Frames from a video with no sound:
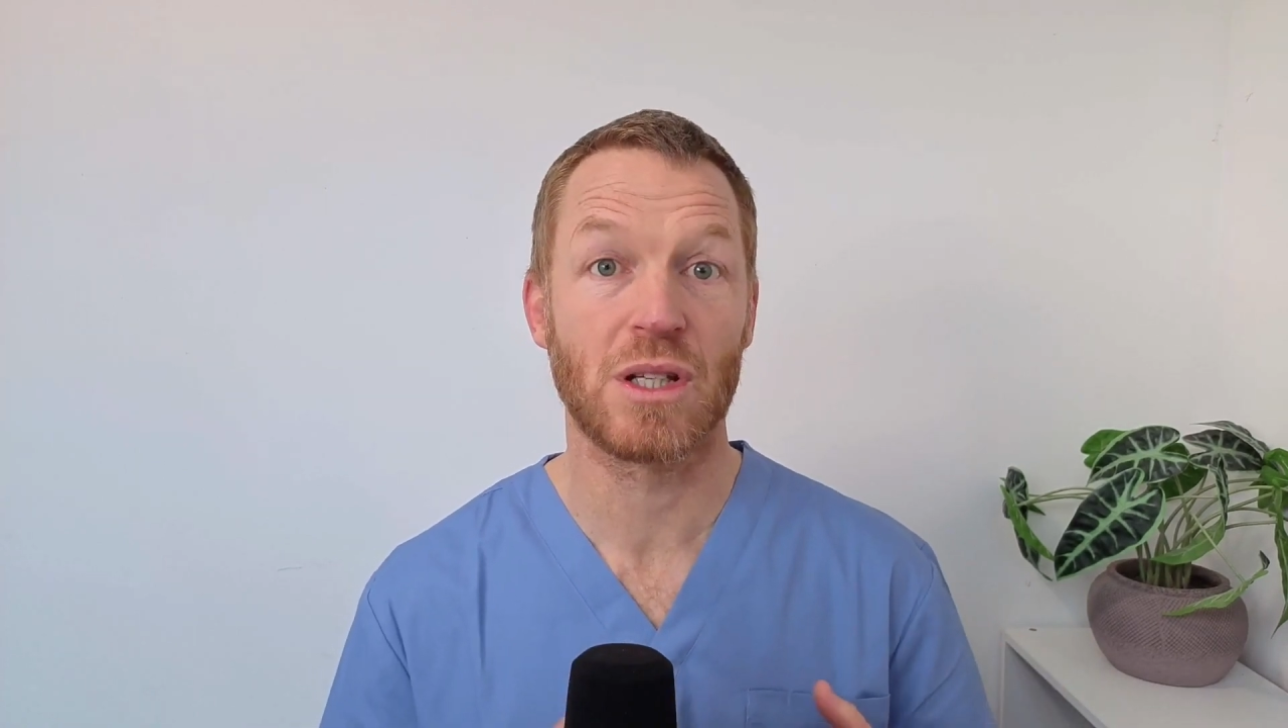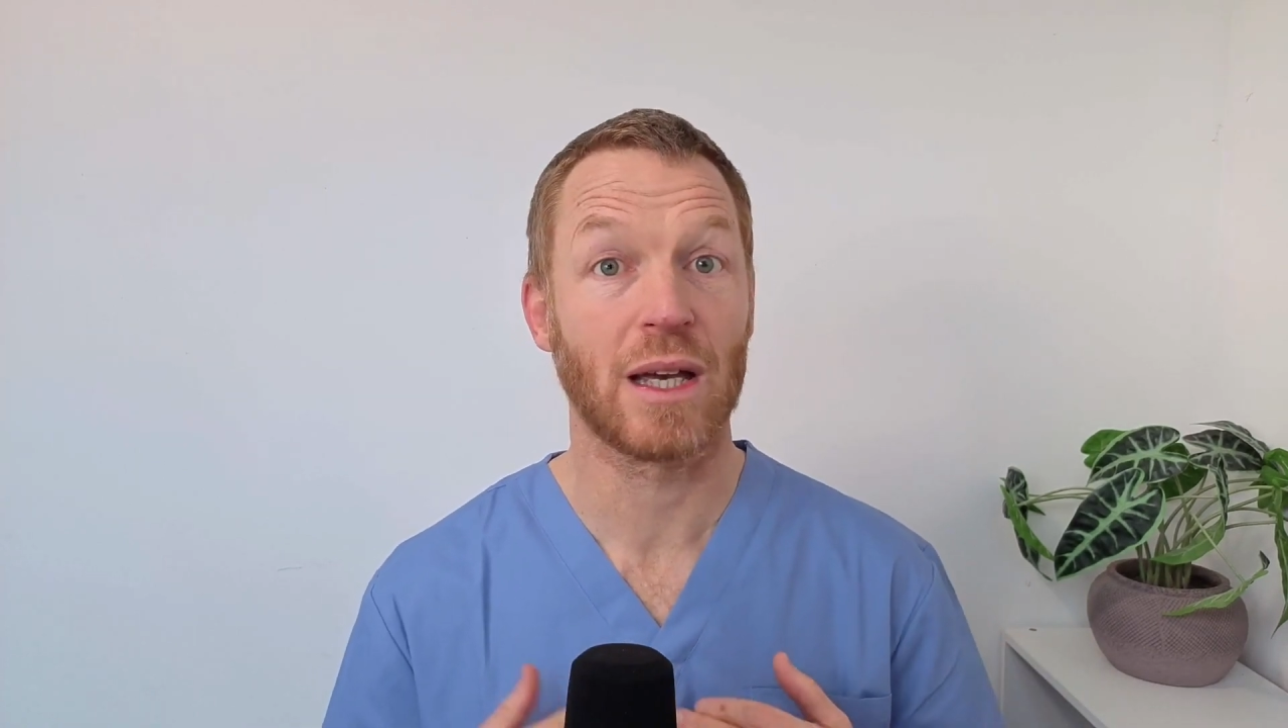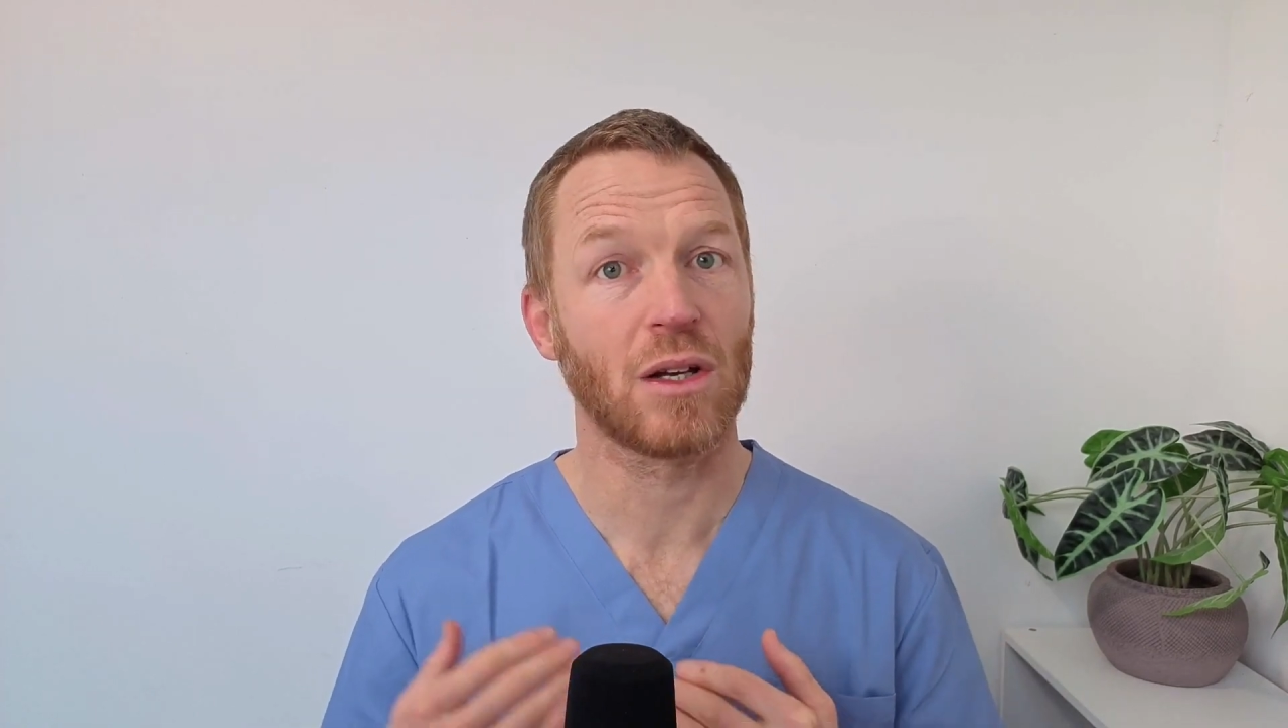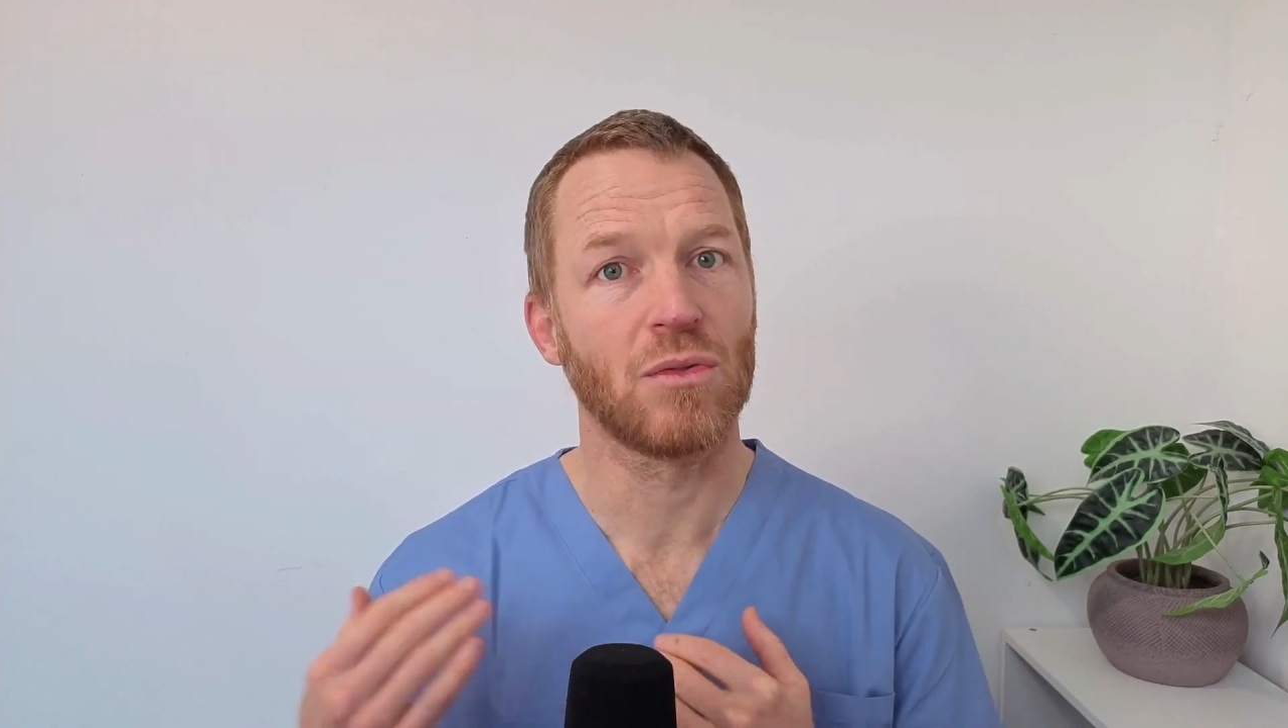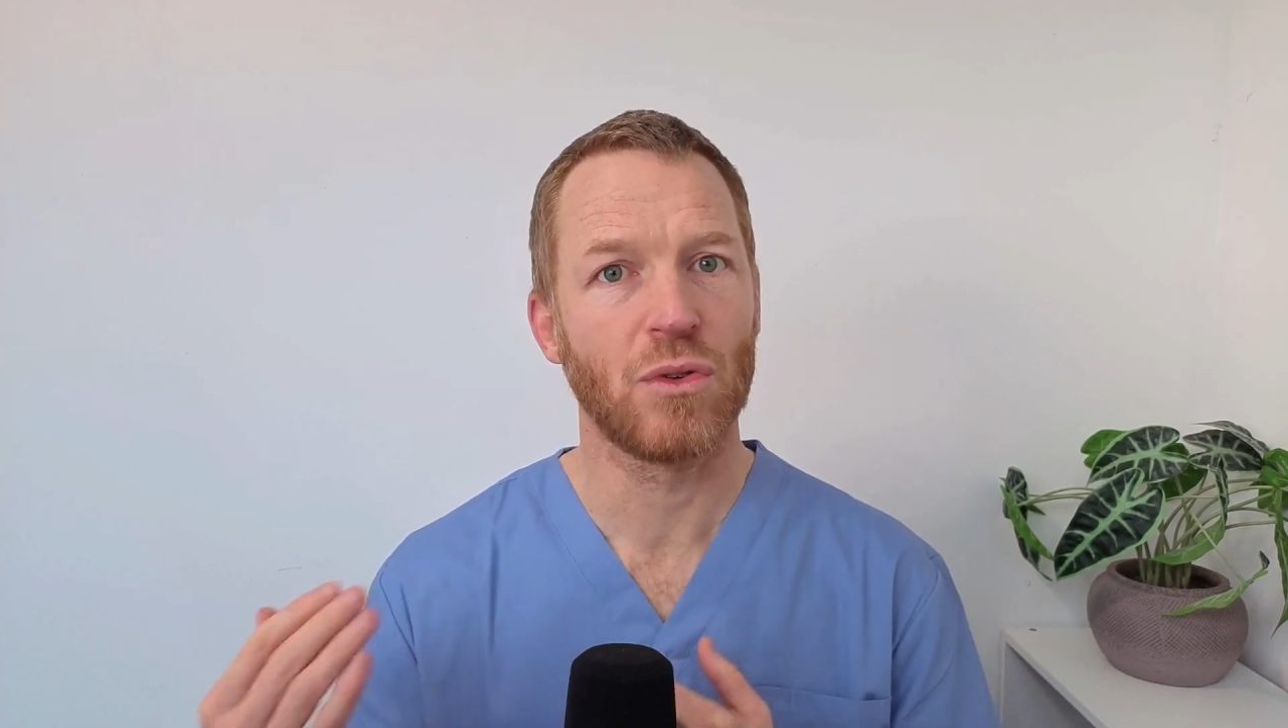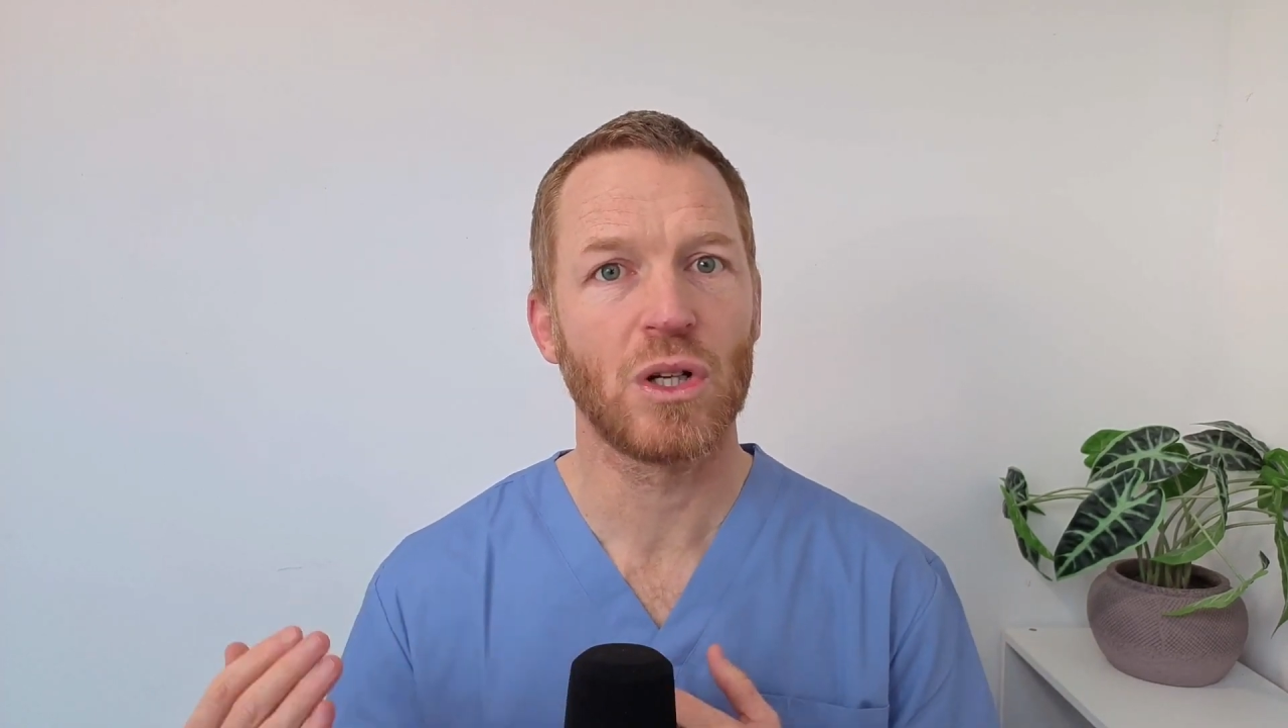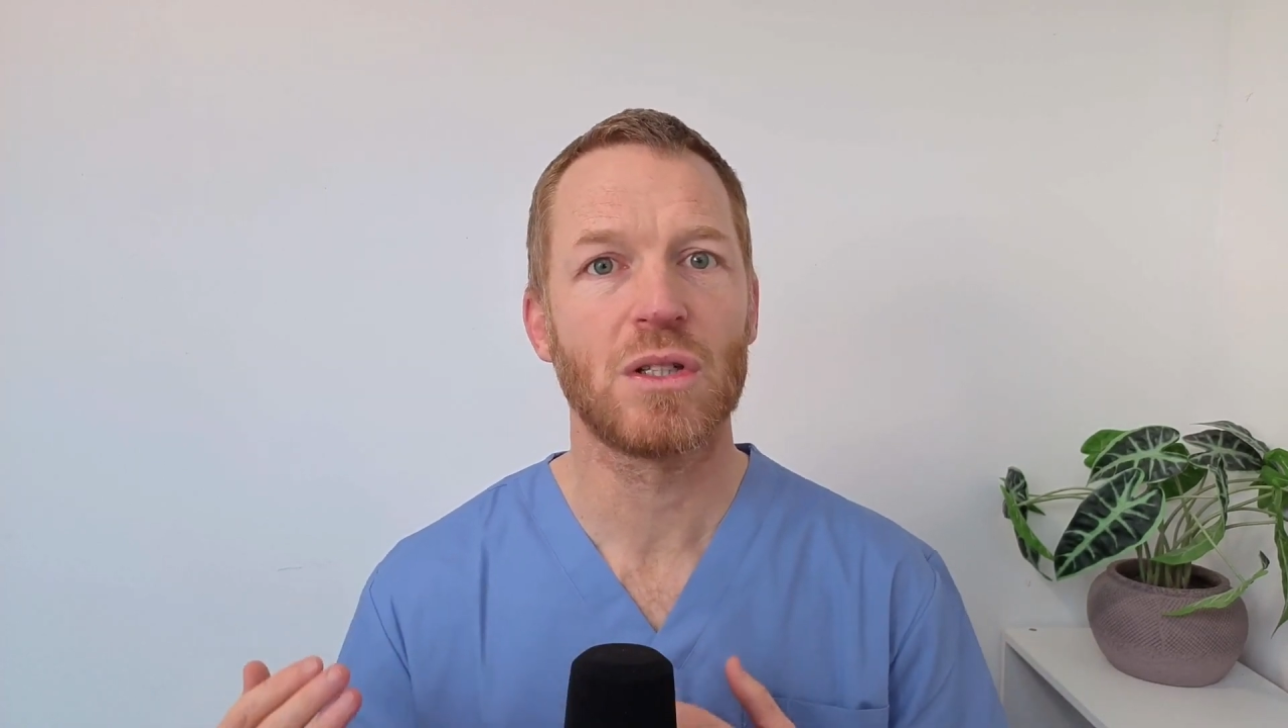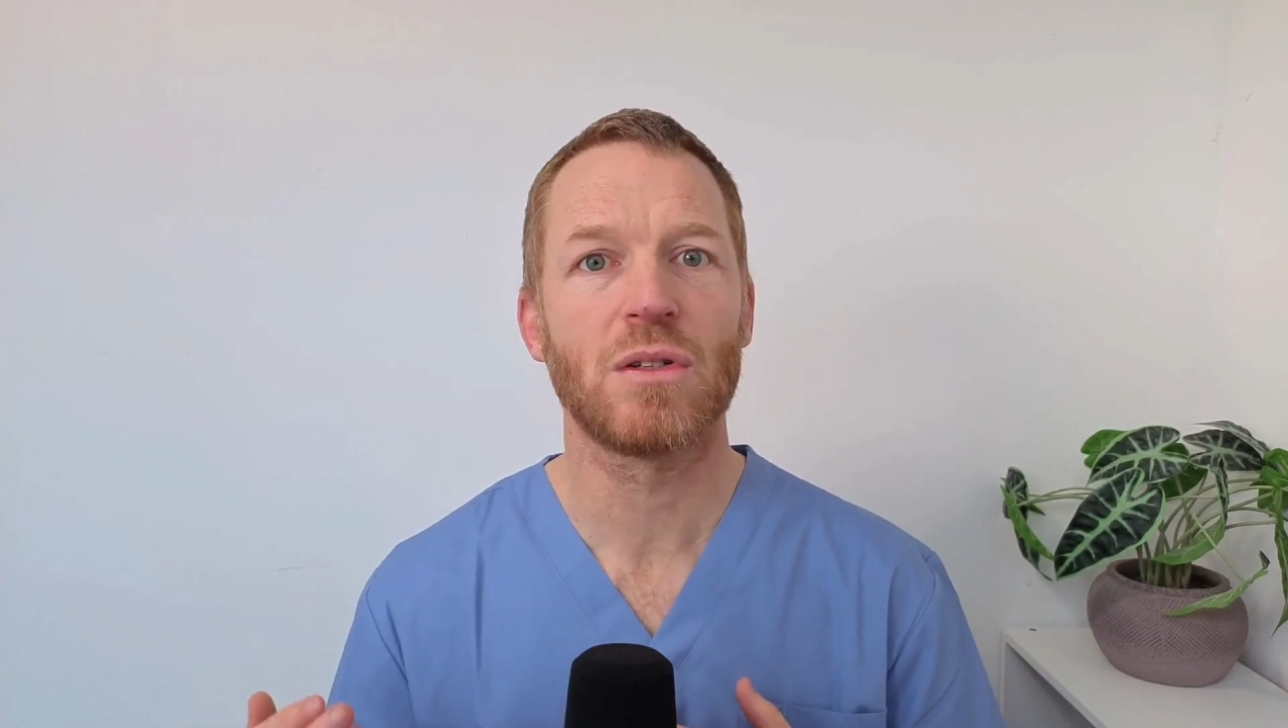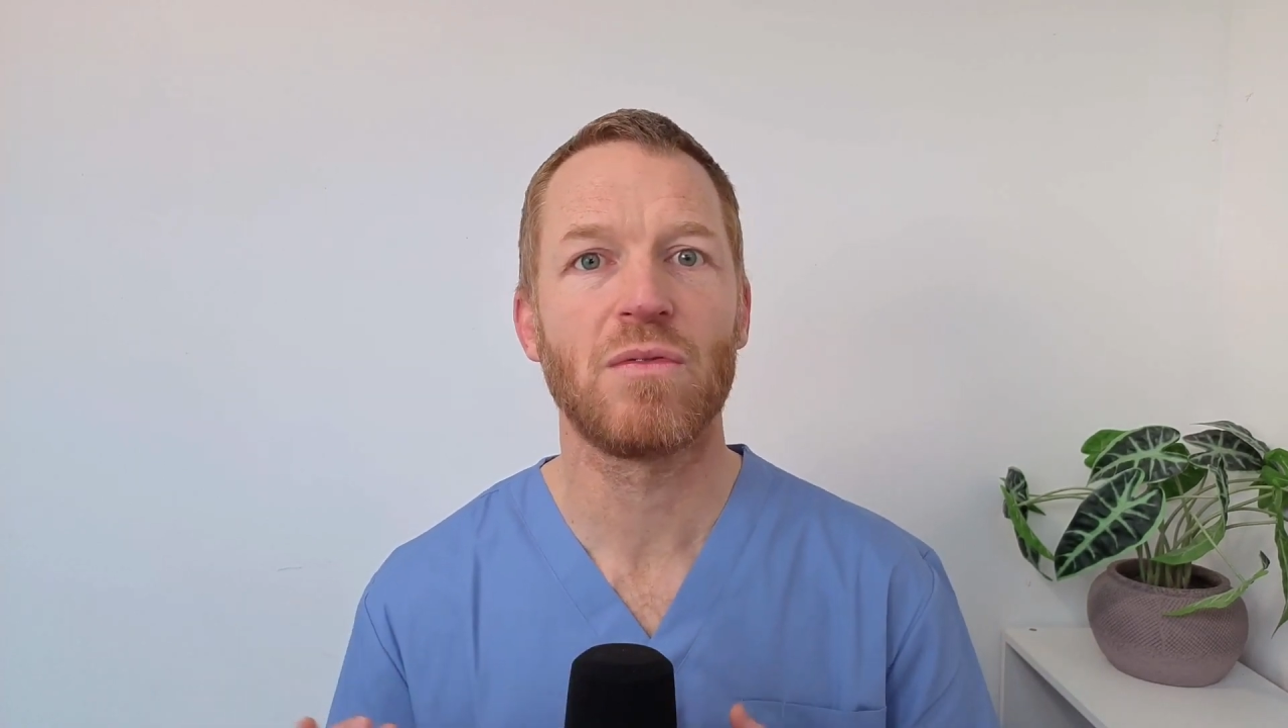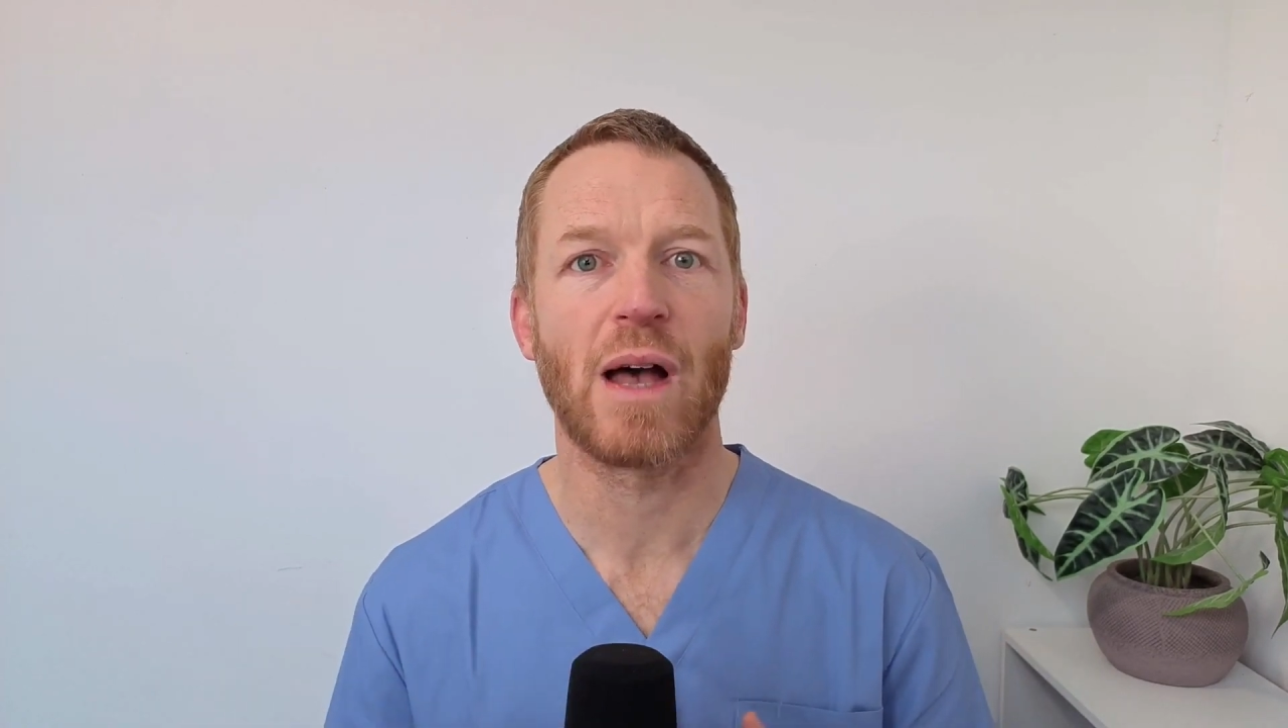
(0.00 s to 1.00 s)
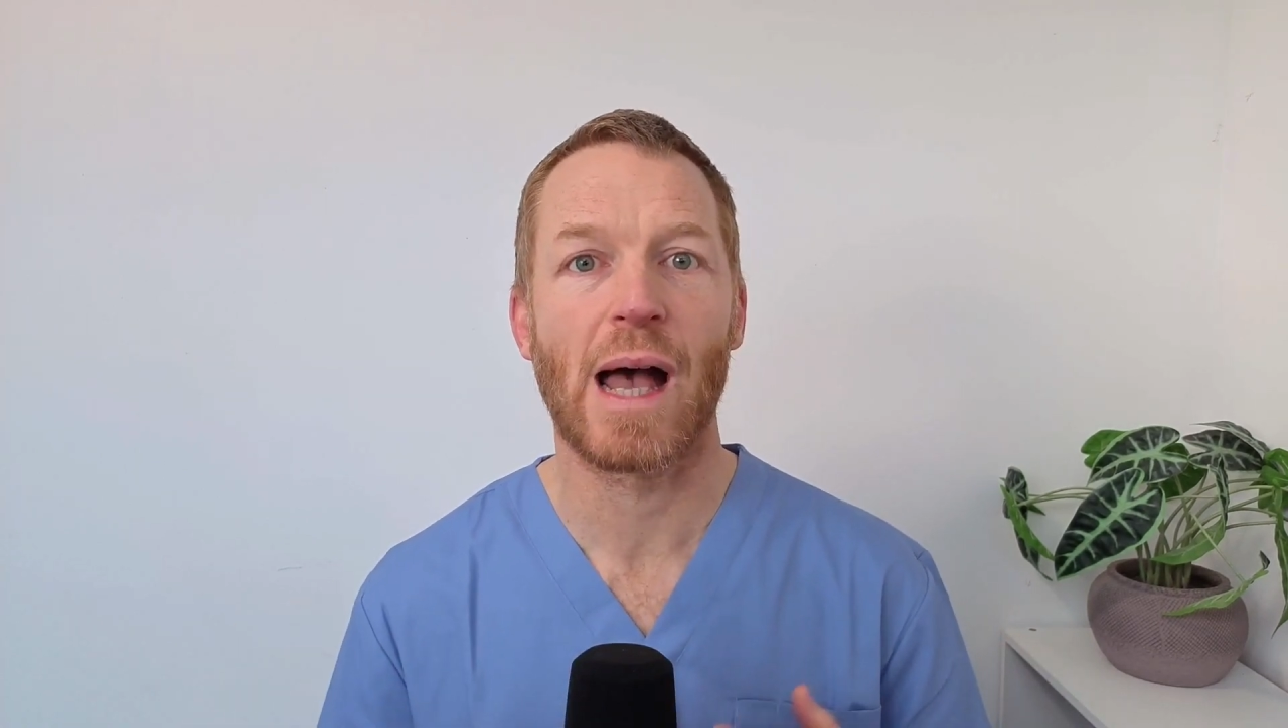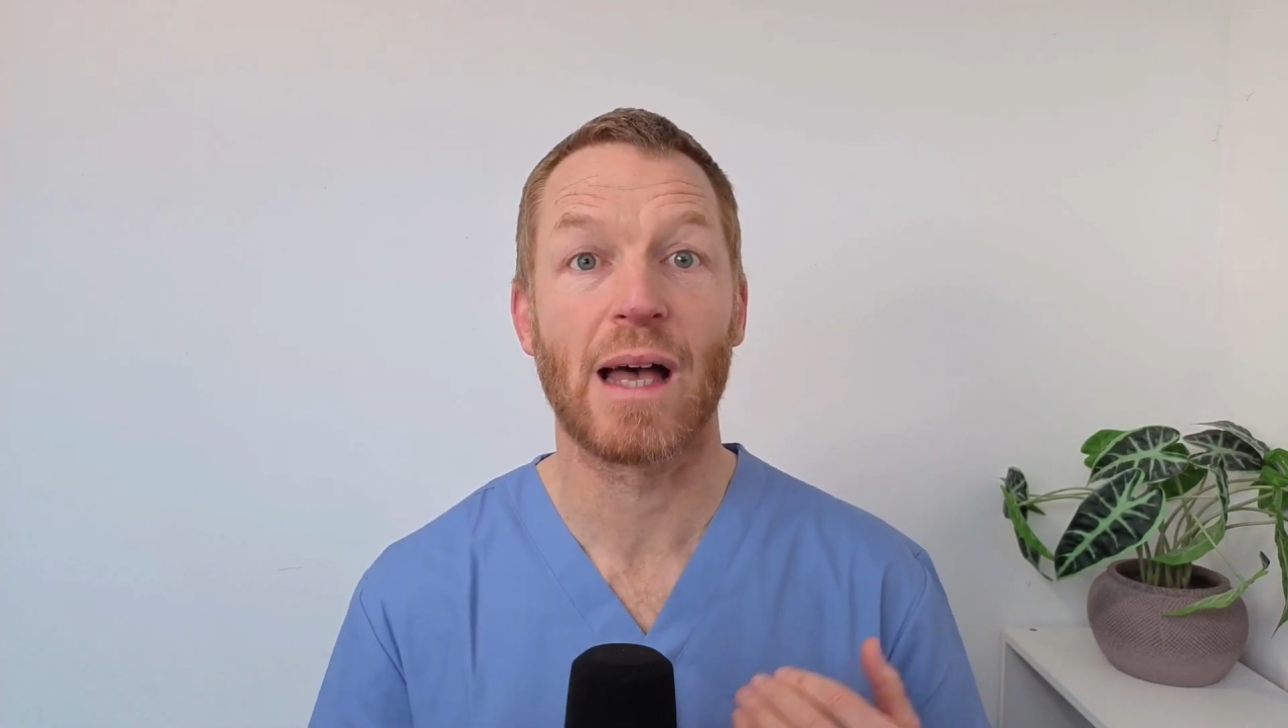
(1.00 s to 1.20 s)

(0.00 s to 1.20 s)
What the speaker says: get converted to fat,